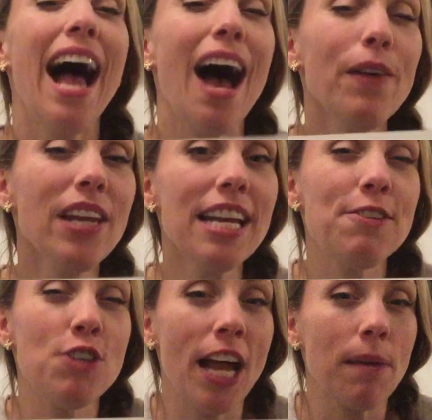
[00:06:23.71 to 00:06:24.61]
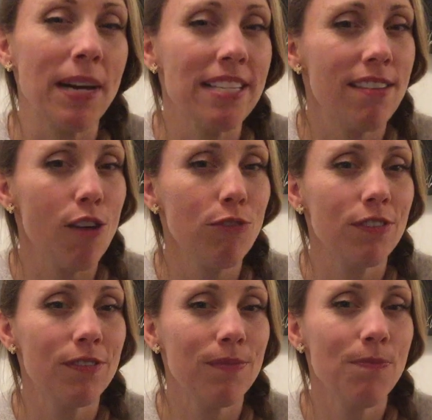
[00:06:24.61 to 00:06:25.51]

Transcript: How can I check myself?